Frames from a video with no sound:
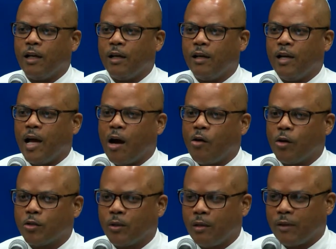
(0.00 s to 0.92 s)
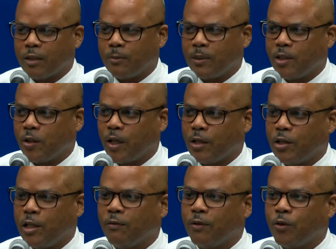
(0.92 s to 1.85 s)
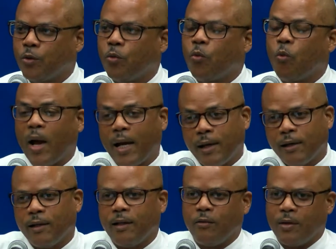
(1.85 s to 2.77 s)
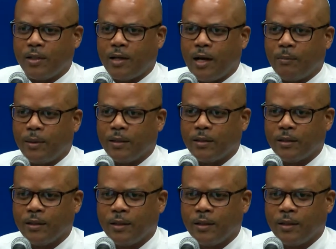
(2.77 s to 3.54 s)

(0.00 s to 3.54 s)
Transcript: there are also investments you can even do while in retirement.